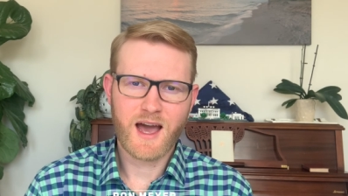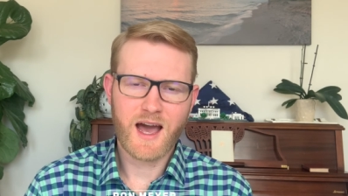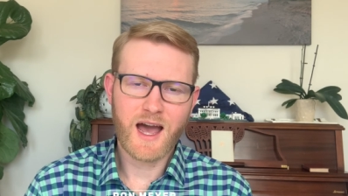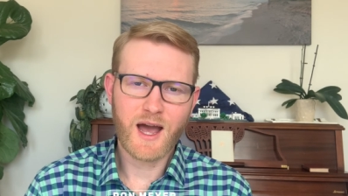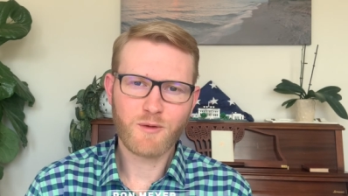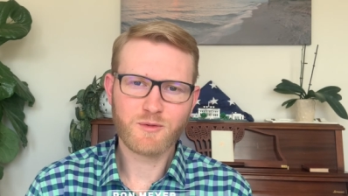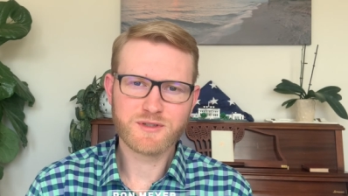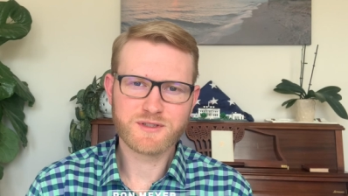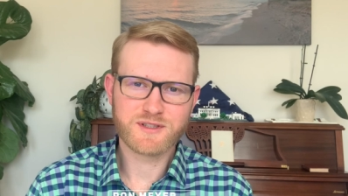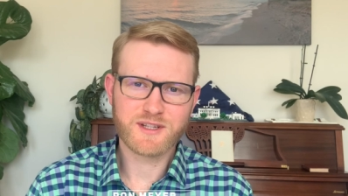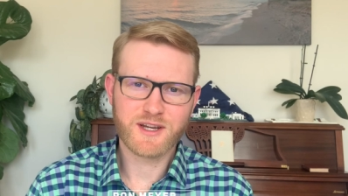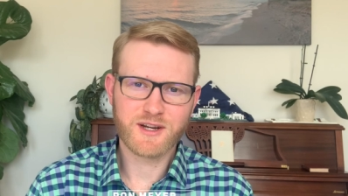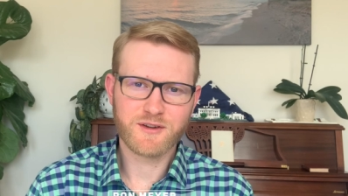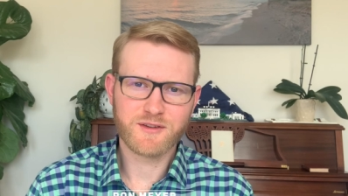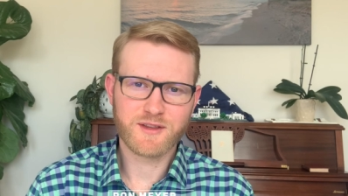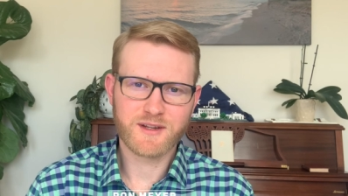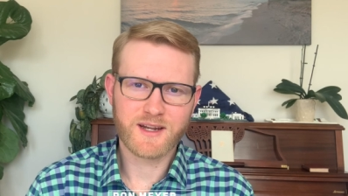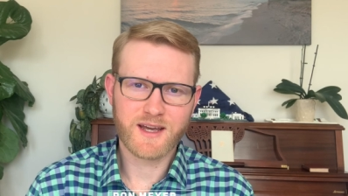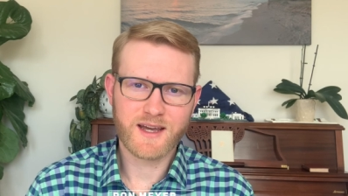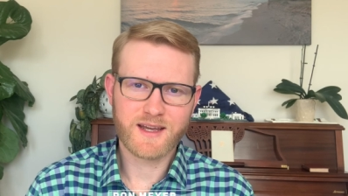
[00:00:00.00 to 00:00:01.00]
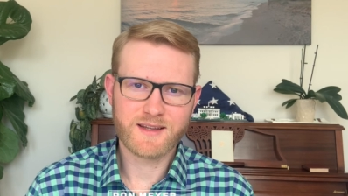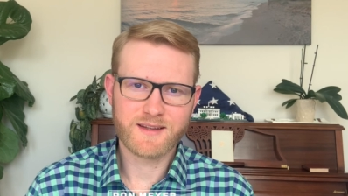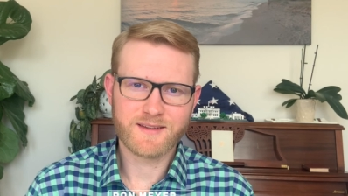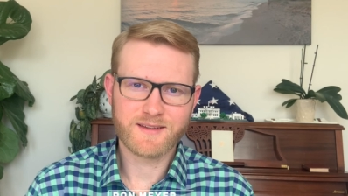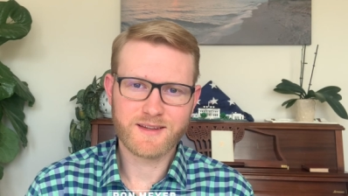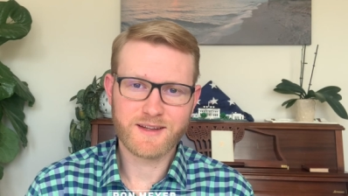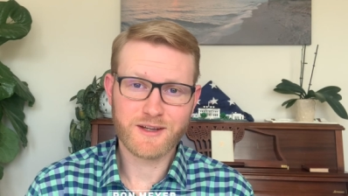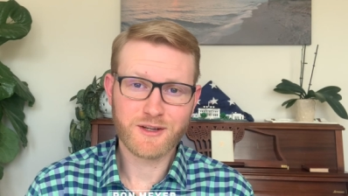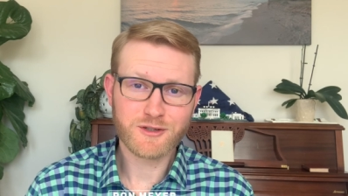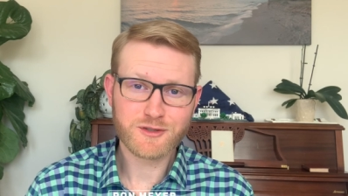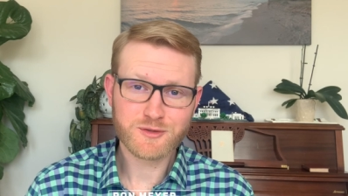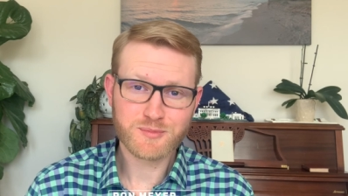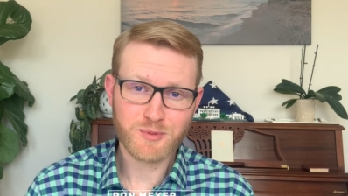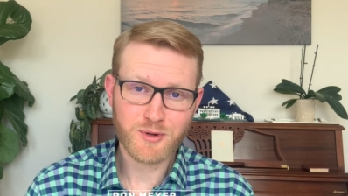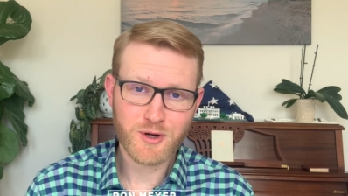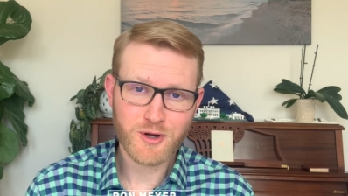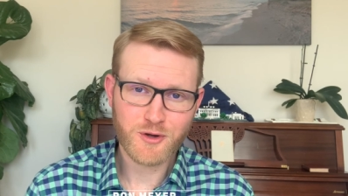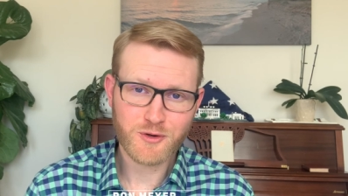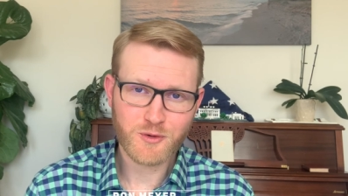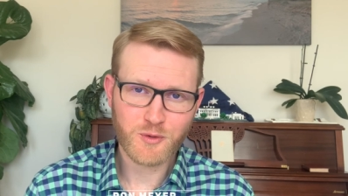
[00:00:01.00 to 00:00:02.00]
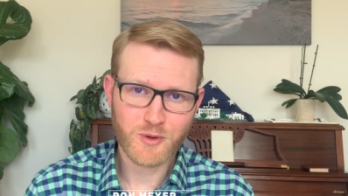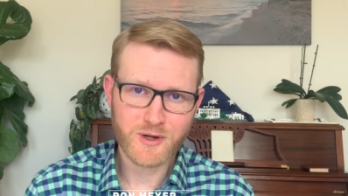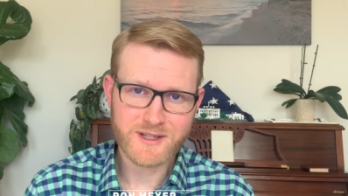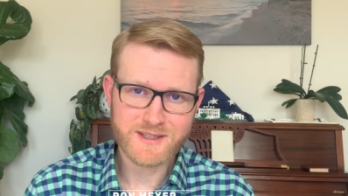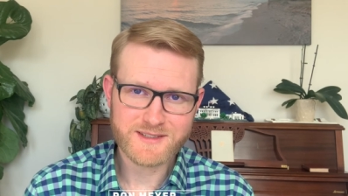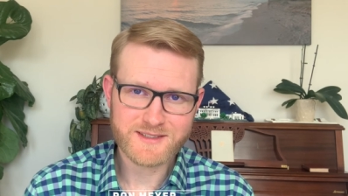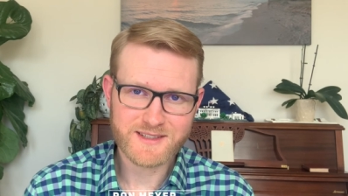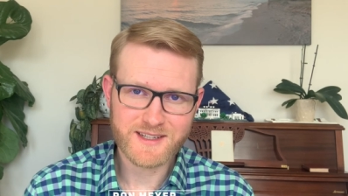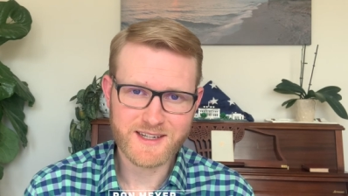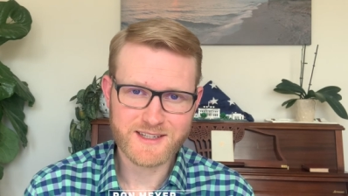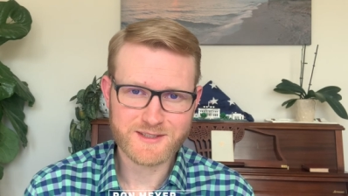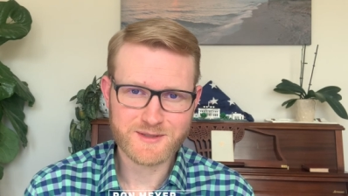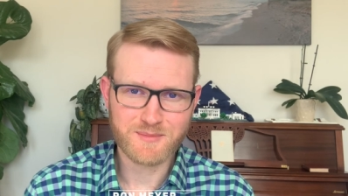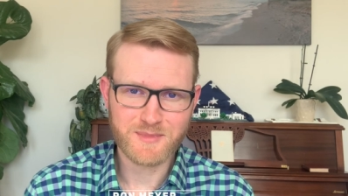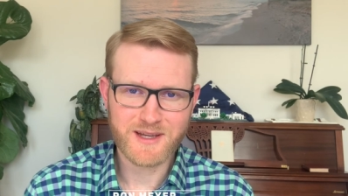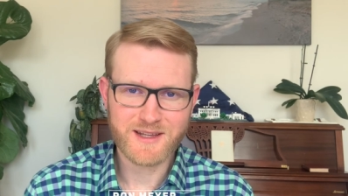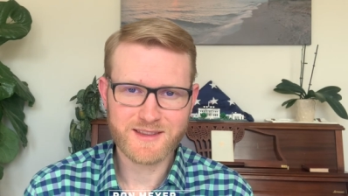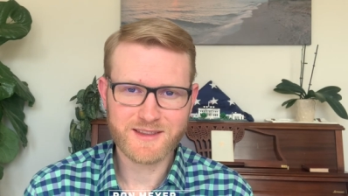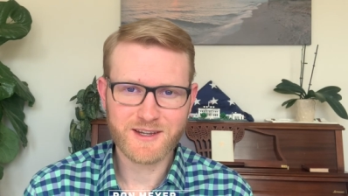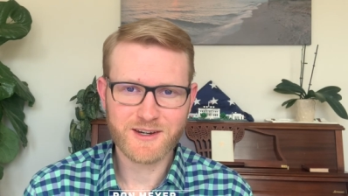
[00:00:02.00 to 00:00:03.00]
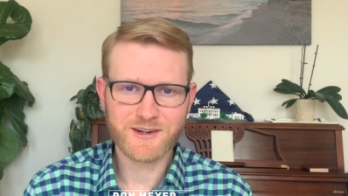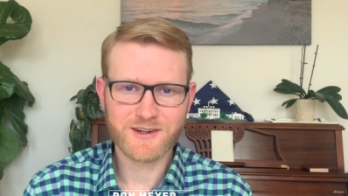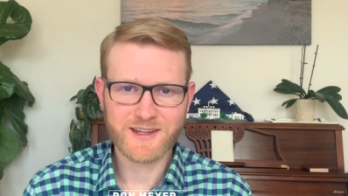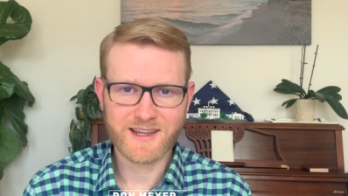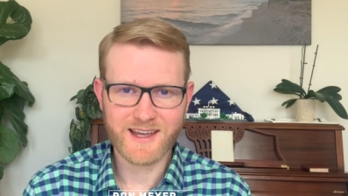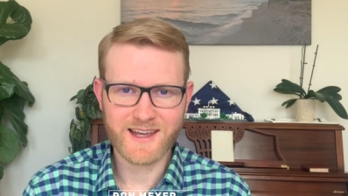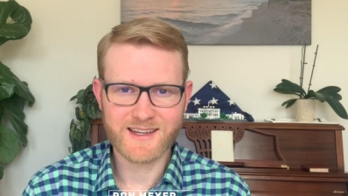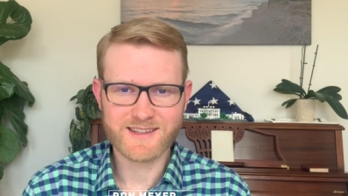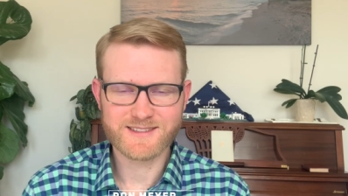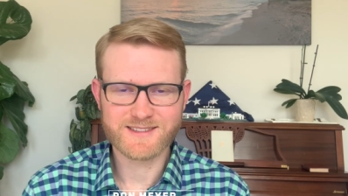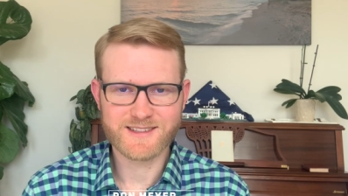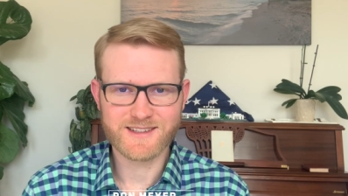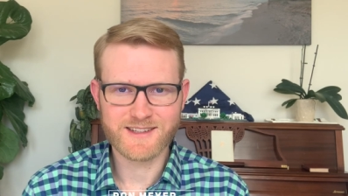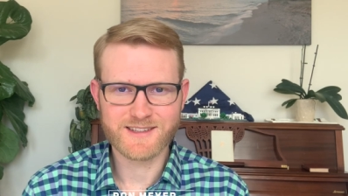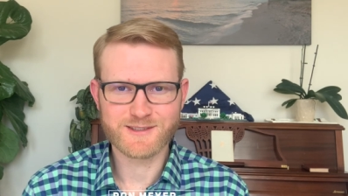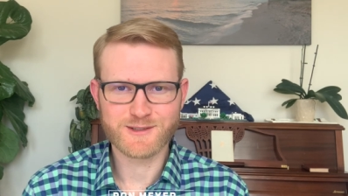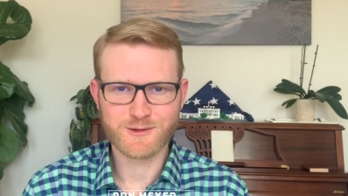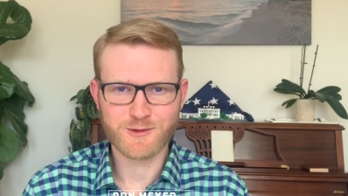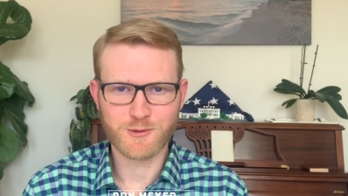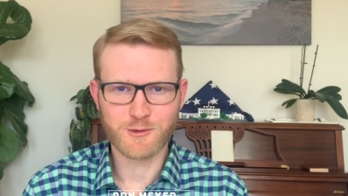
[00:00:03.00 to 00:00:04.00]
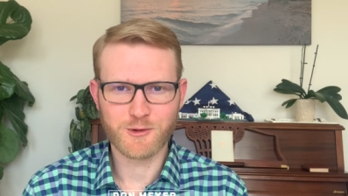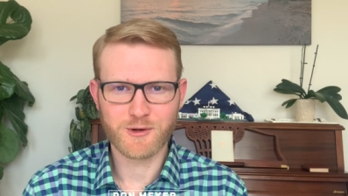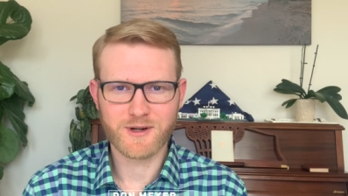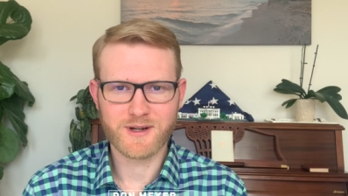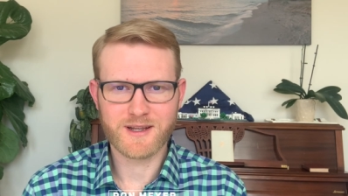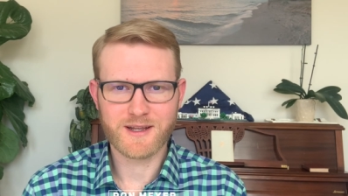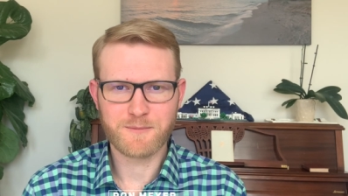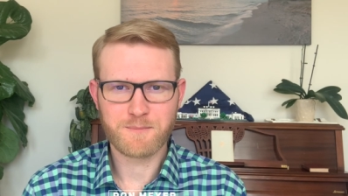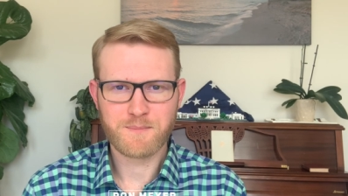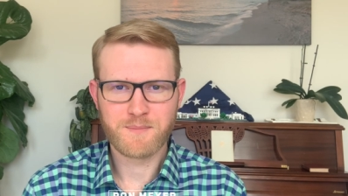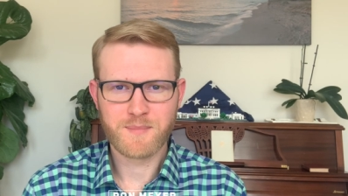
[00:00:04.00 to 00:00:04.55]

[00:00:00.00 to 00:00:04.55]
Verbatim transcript: I was there the night the Hillsboro 26 made their case to this authority.